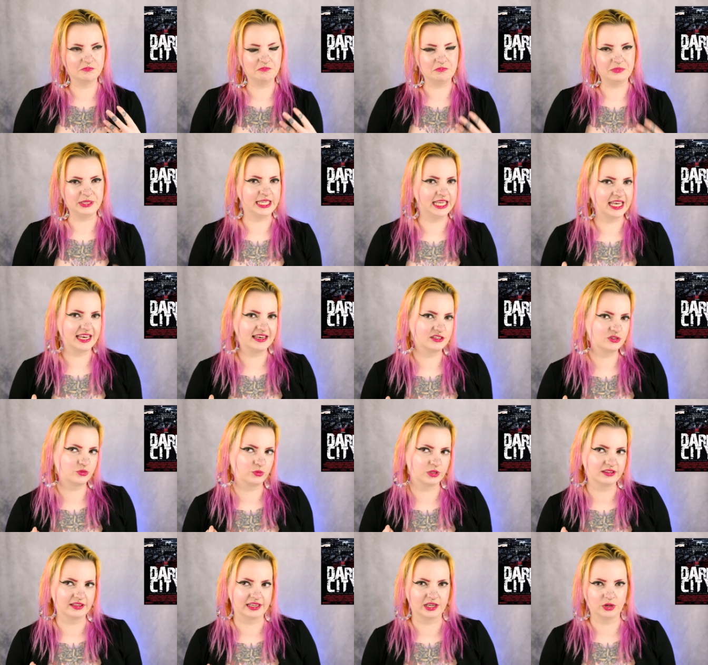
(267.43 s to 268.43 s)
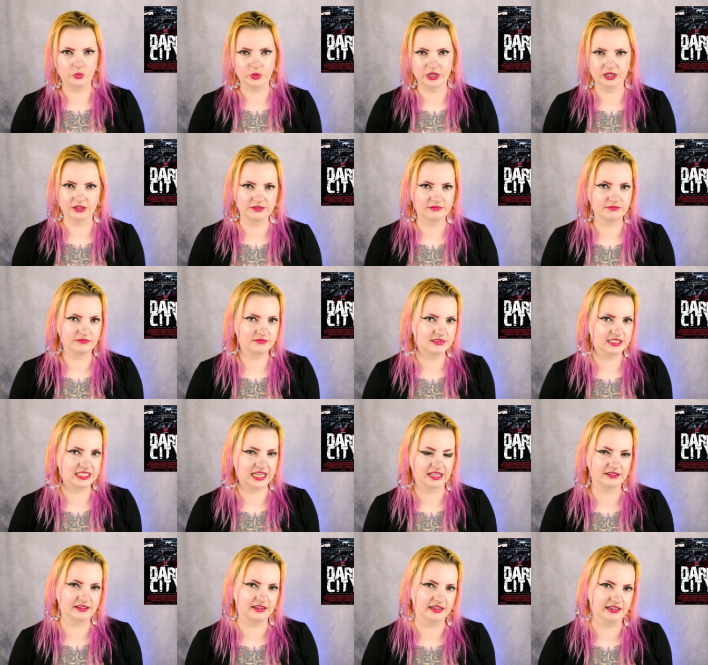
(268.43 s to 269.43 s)
beings with like weird
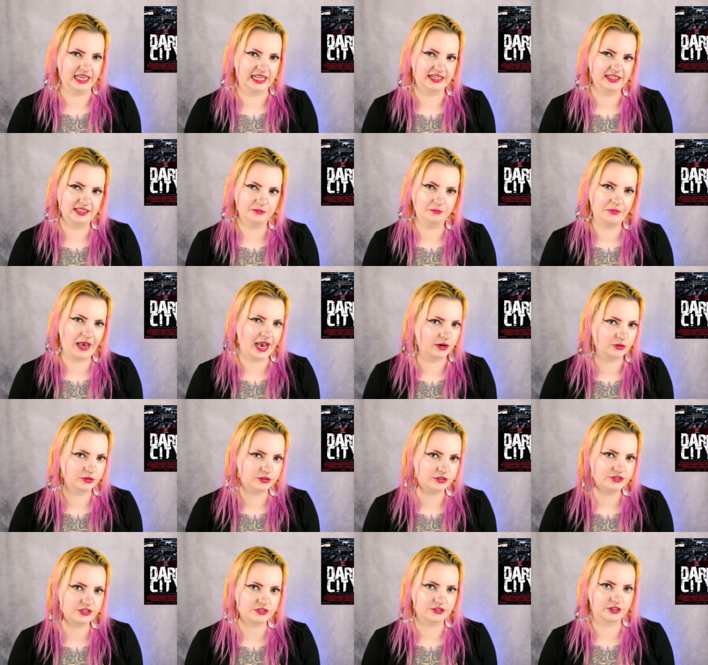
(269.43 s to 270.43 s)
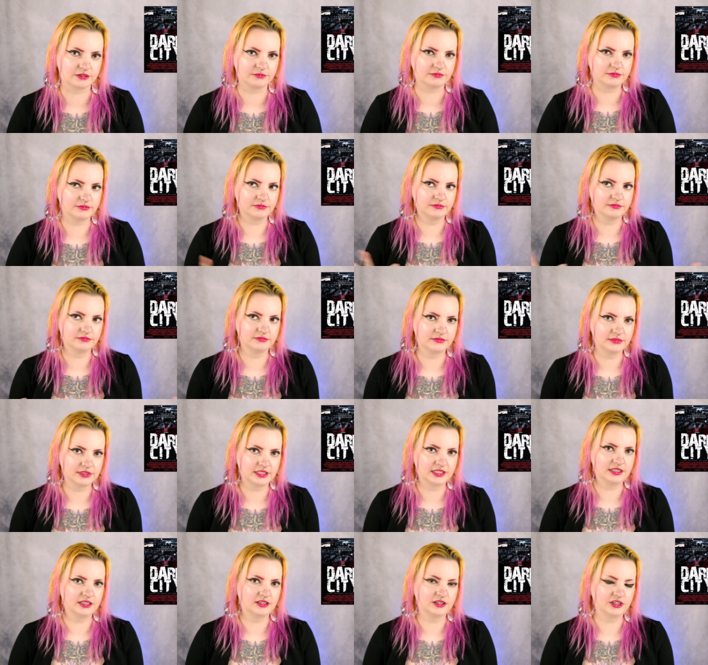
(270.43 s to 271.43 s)
telekinetic powers are
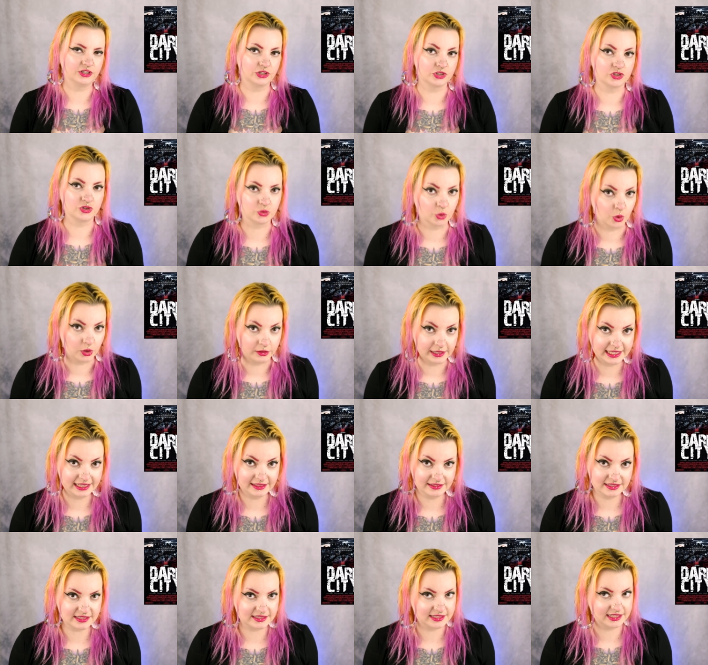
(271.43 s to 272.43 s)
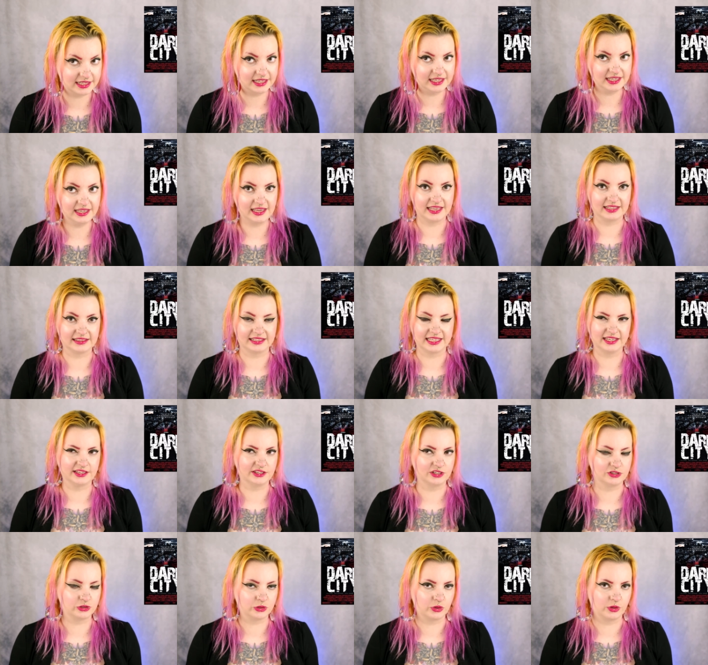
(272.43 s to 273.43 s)
controlling the city and like
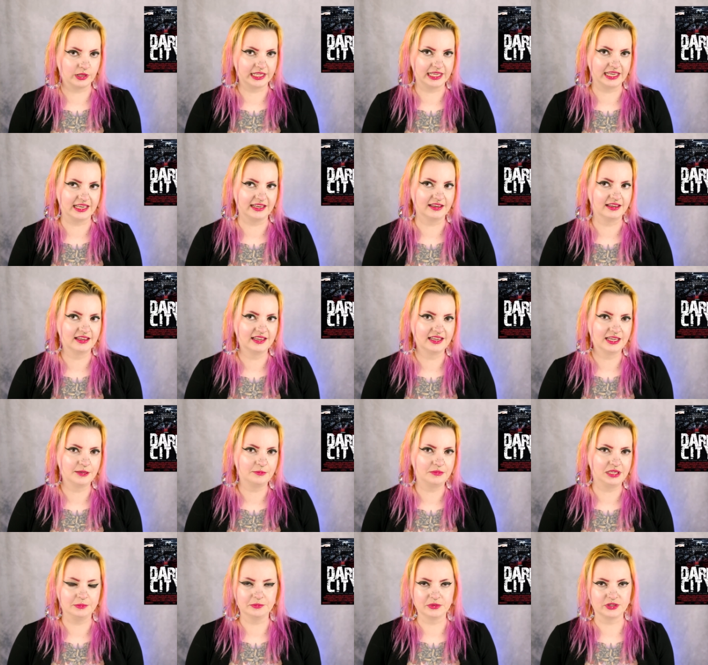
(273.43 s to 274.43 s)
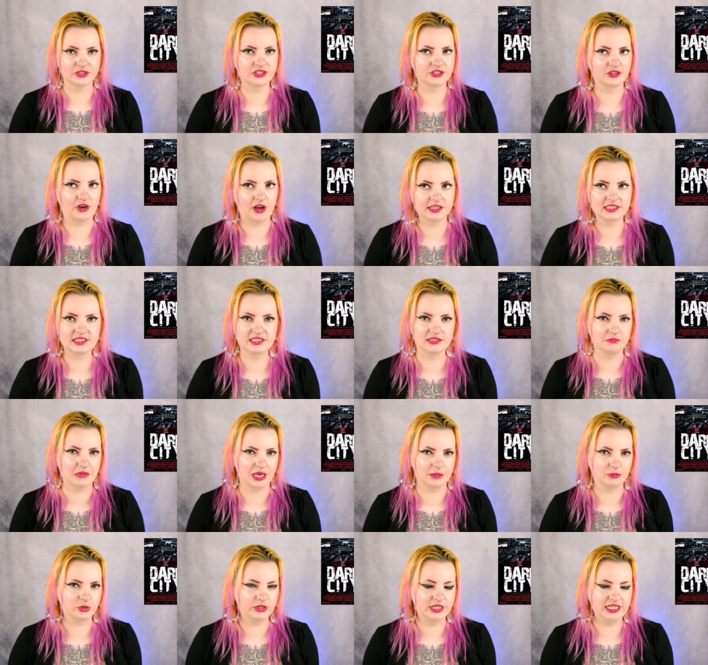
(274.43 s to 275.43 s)
controlling people's thoughts and
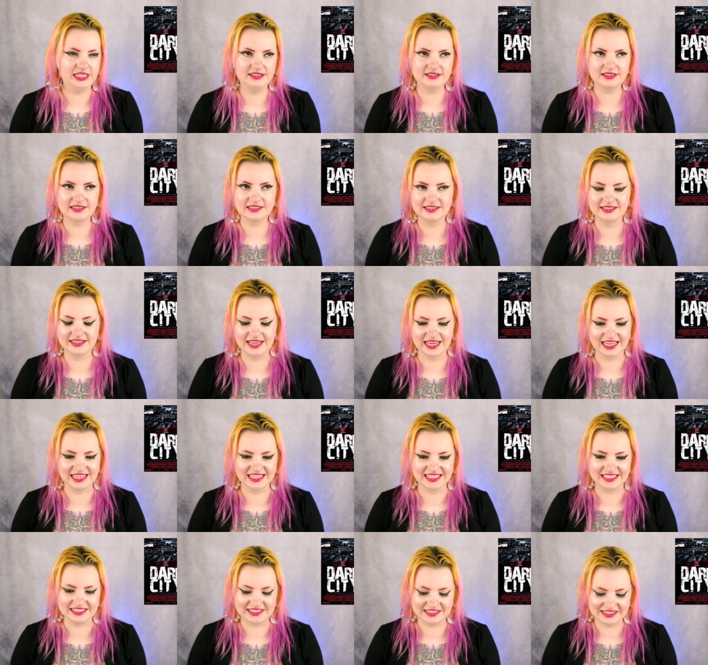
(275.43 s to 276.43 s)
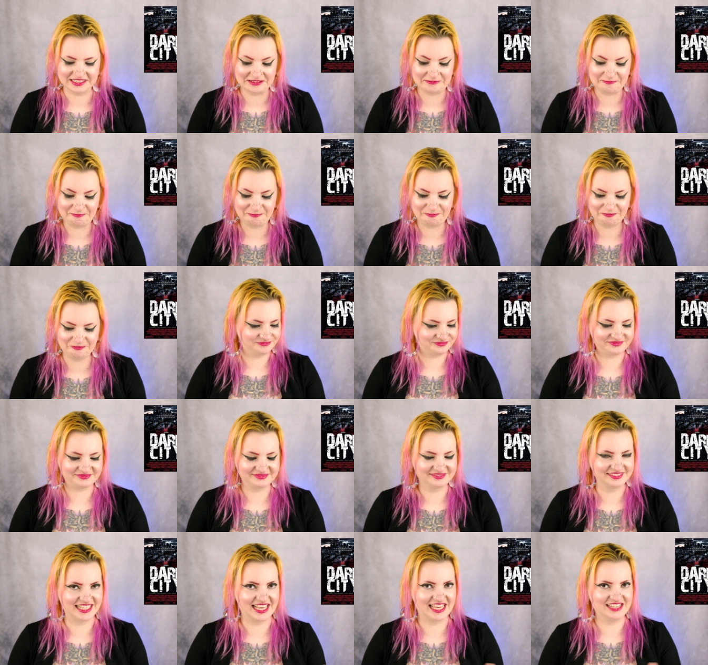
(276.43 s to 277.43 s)
memories, and
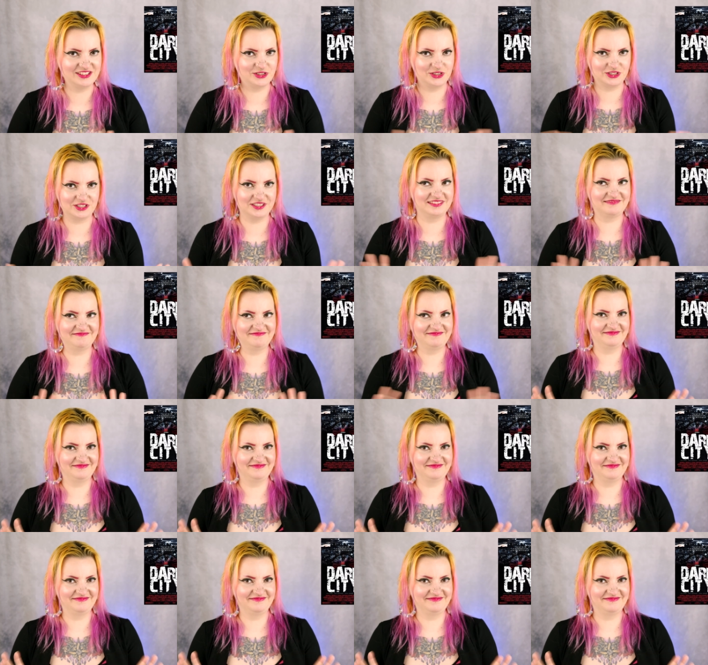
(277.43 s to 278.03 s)
it's just